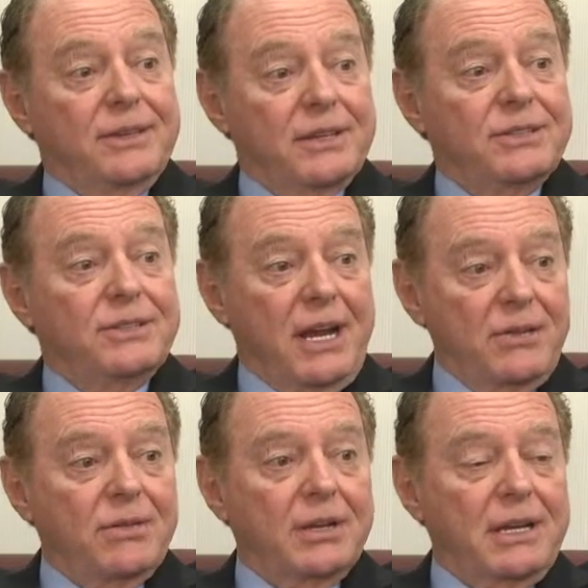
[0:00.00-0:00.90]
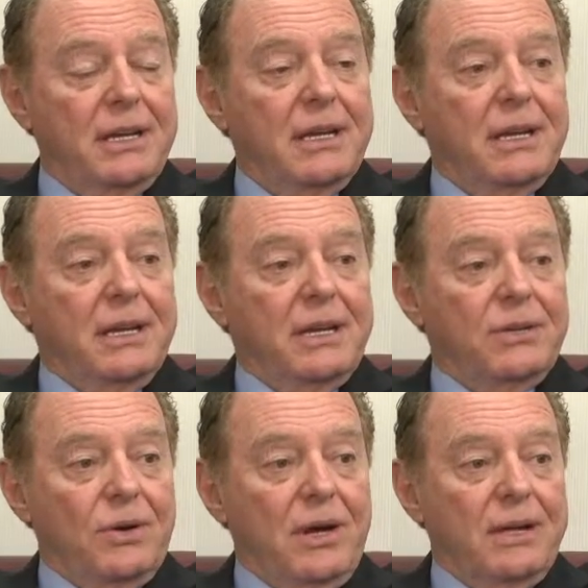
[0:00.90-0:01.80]
just generally
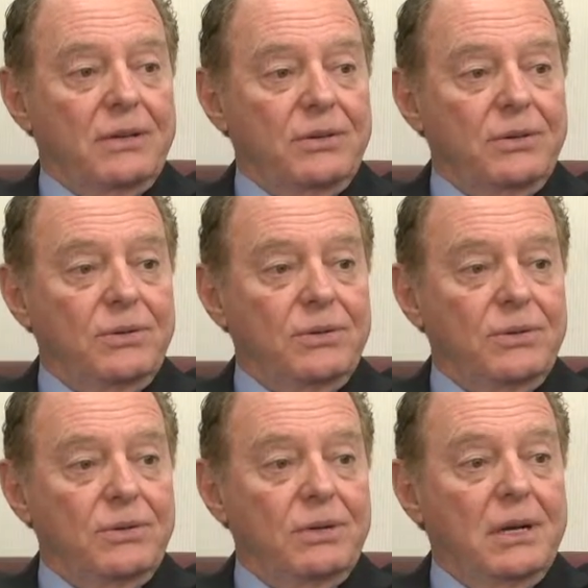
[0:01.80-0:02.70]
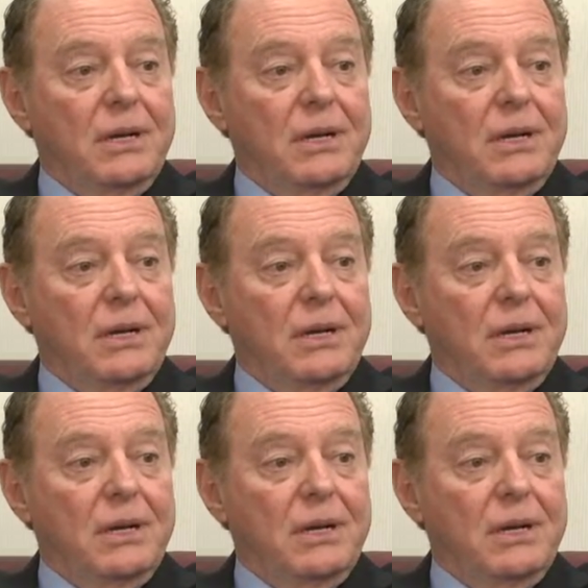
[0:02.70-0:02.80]
trying to